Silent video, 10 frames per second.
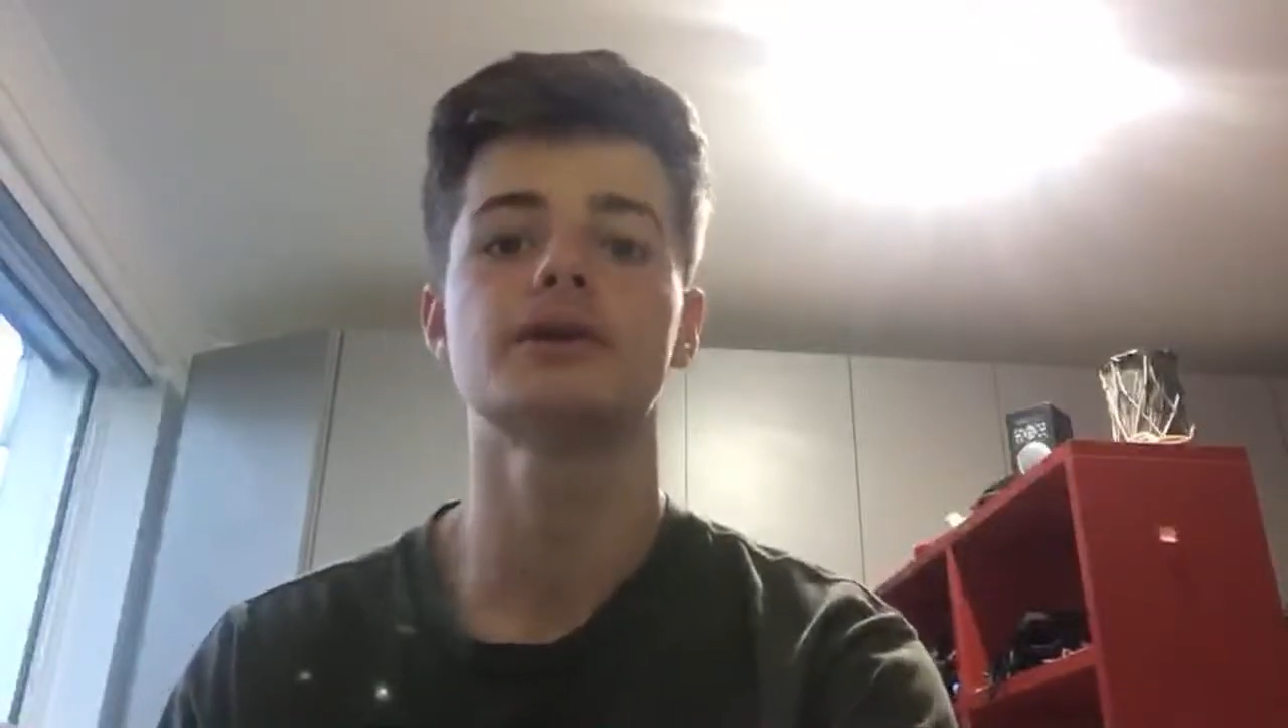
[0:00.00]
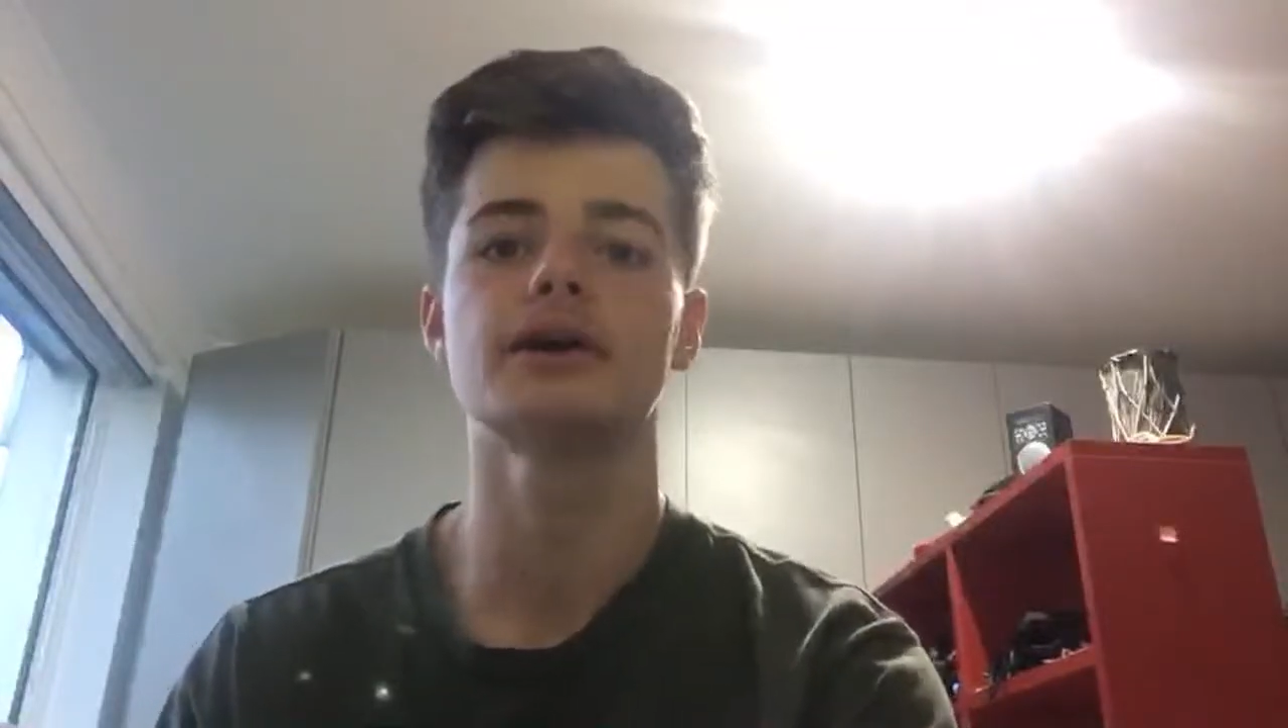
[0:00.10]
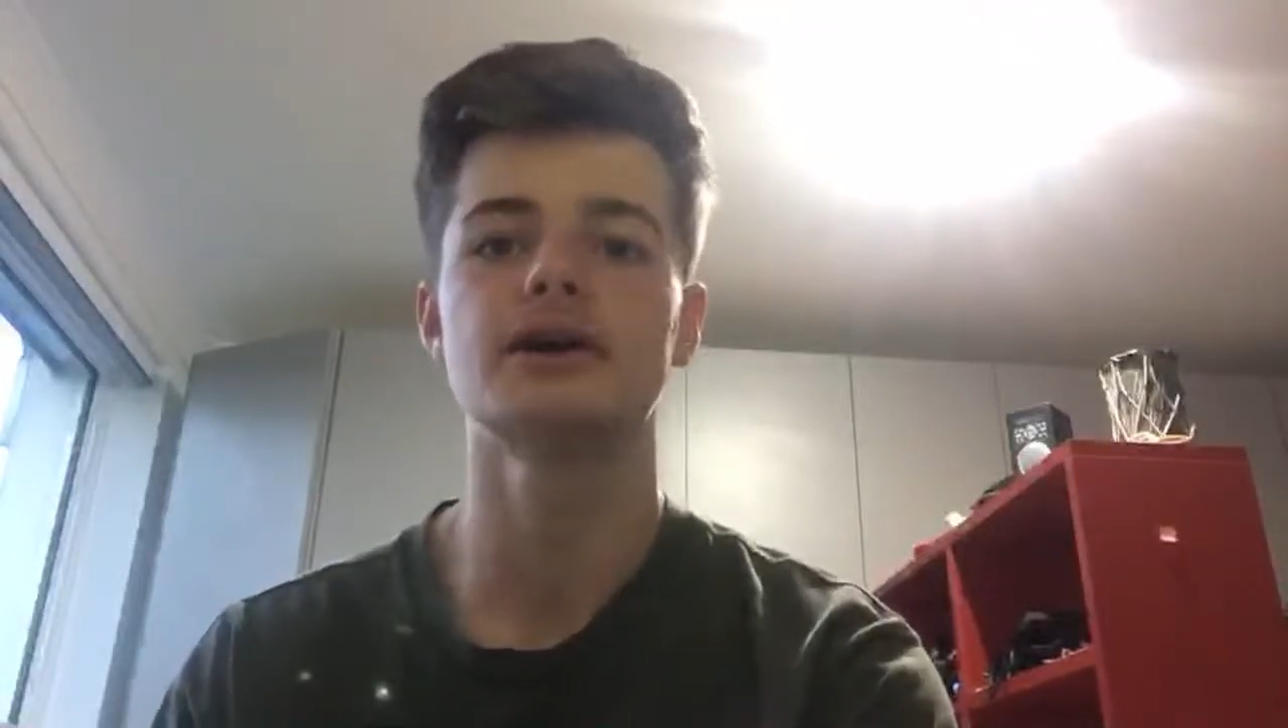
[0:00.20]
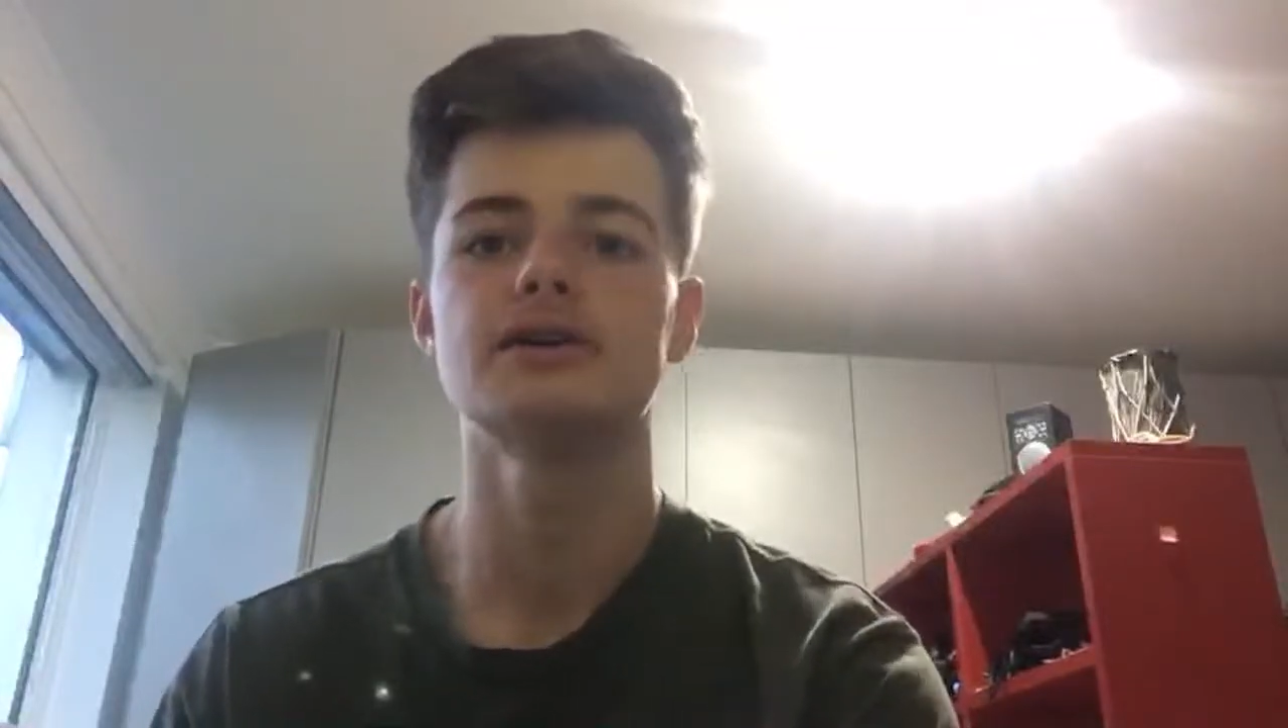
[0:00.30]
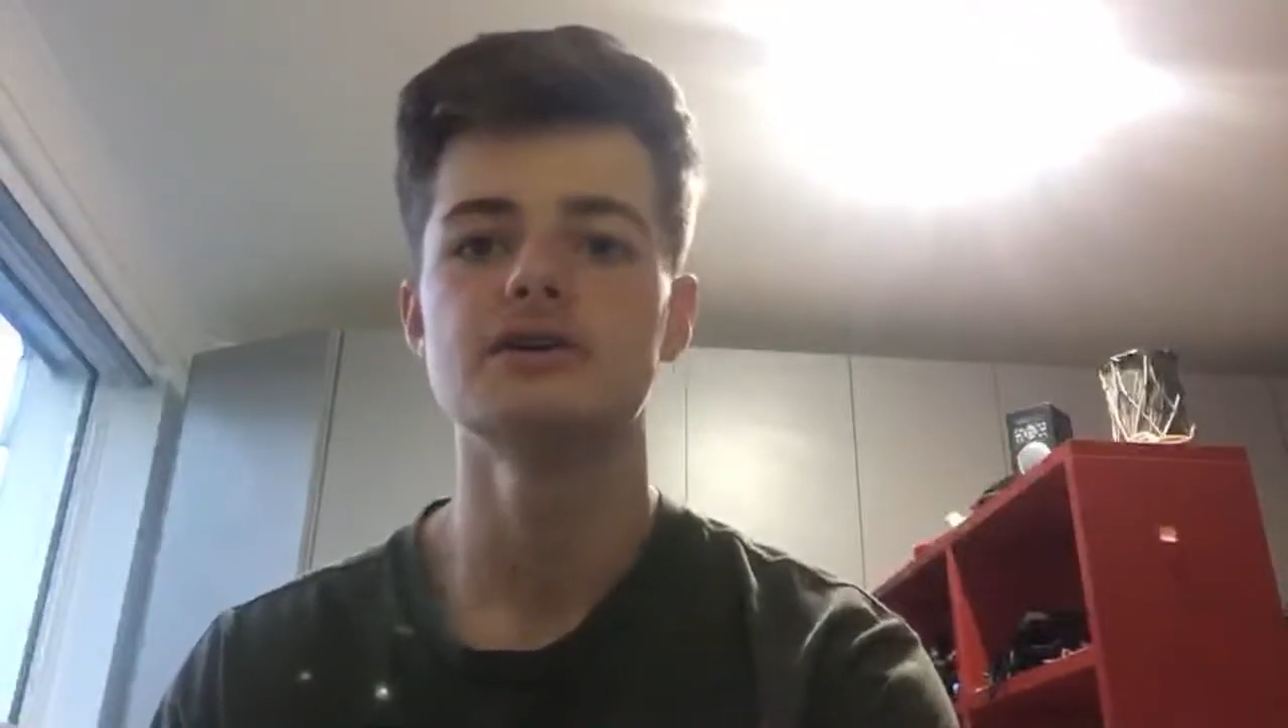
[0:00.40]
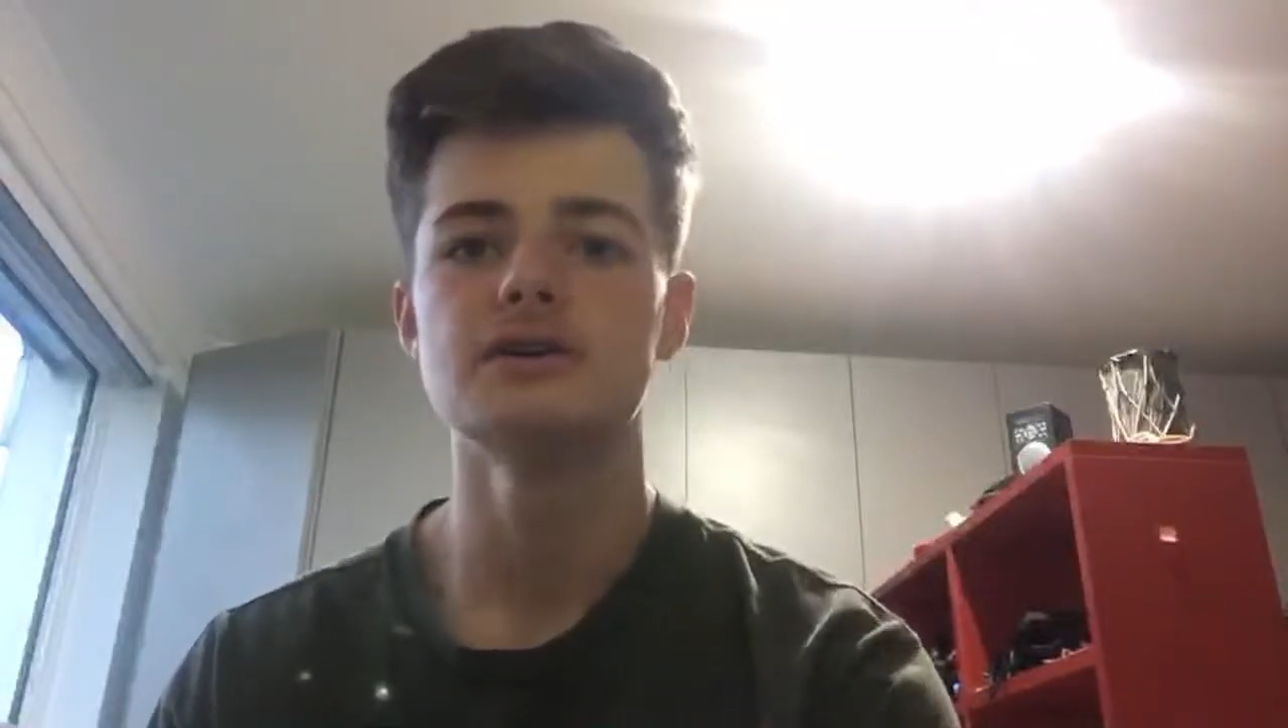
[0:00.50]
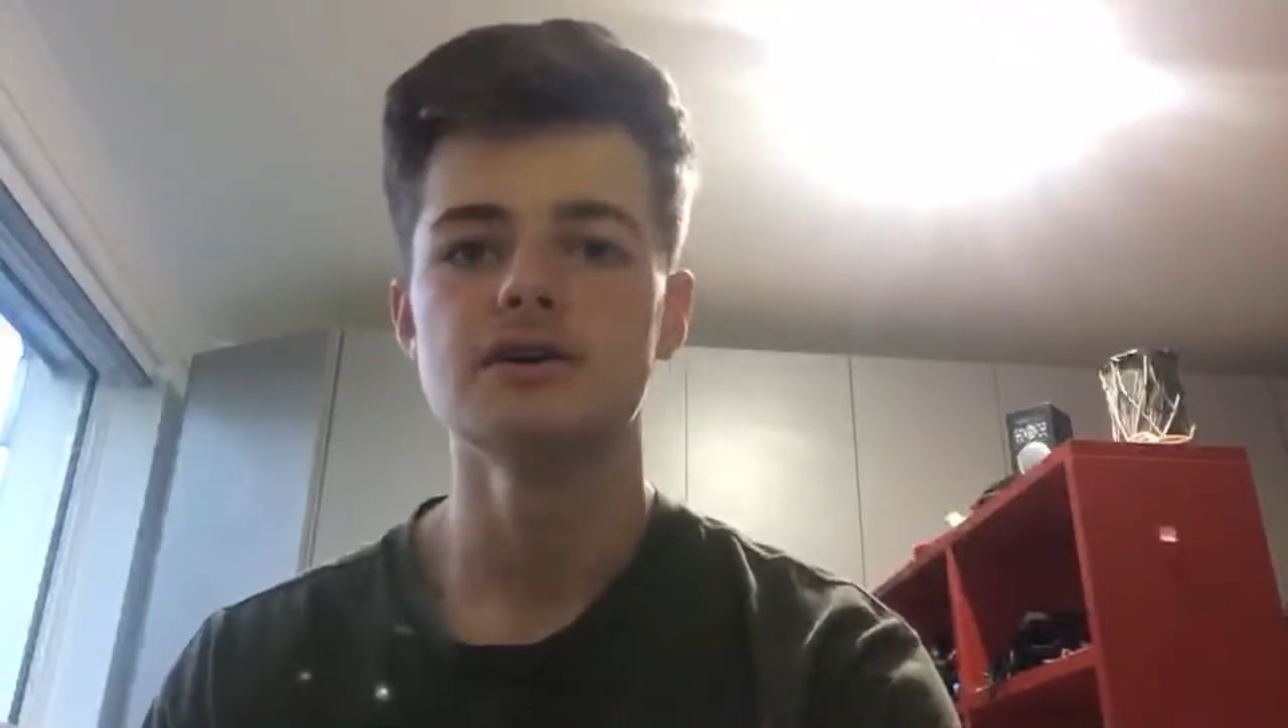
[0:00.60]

but